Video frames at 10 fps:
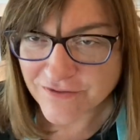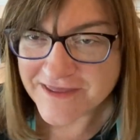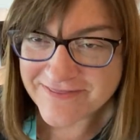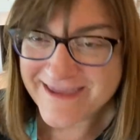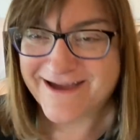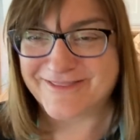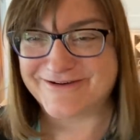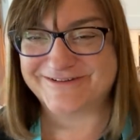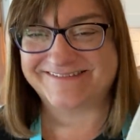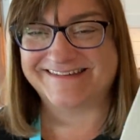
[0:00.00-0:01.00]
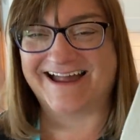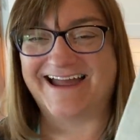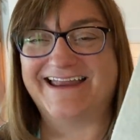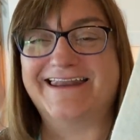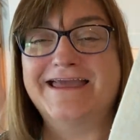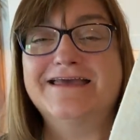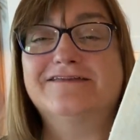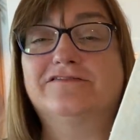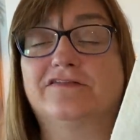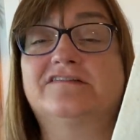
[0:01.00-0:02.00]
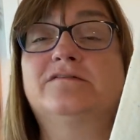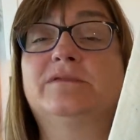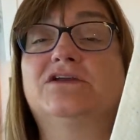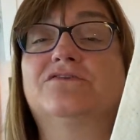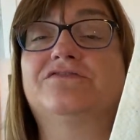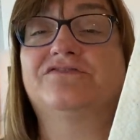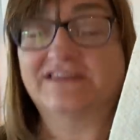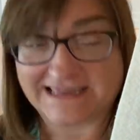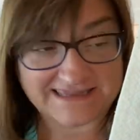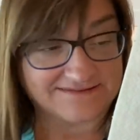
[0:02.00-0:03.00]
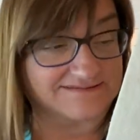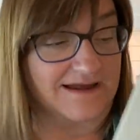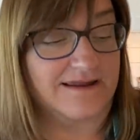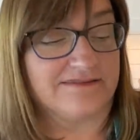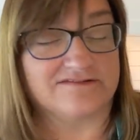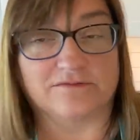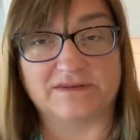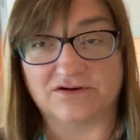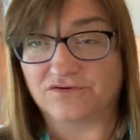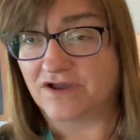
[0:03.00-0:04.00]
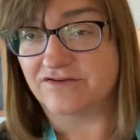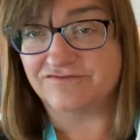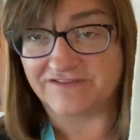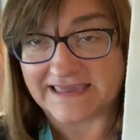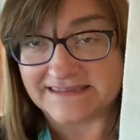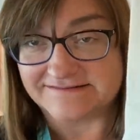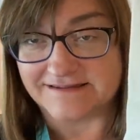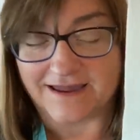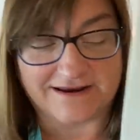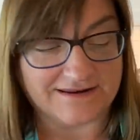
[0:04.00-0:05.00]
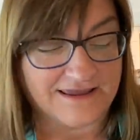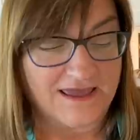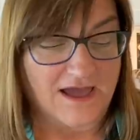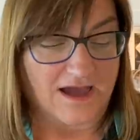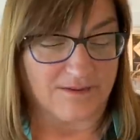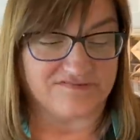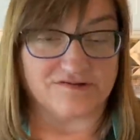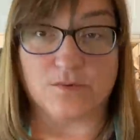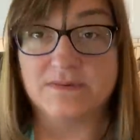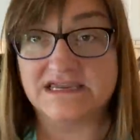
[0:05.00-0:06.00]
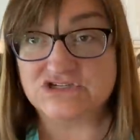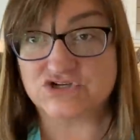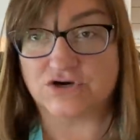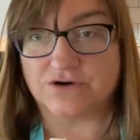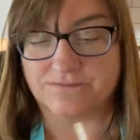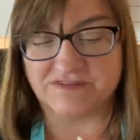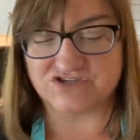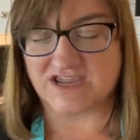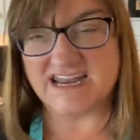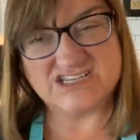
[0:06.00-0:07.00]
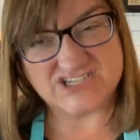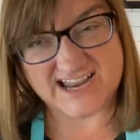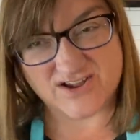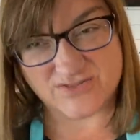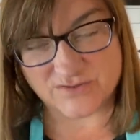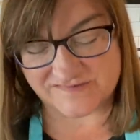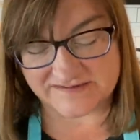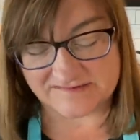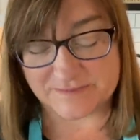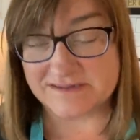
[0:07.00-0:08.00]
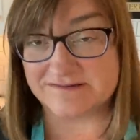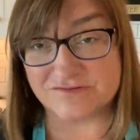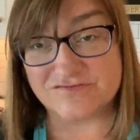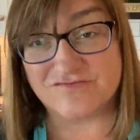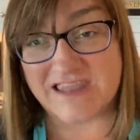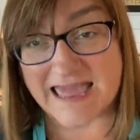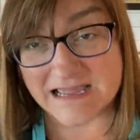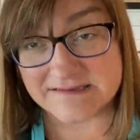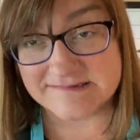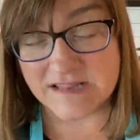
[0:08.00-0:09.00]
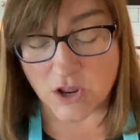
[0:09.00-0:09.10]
than the other side. So this would be your flecky side, this would be your non-flecky side. Um, so make sure that you kind of check on those things, because those flecks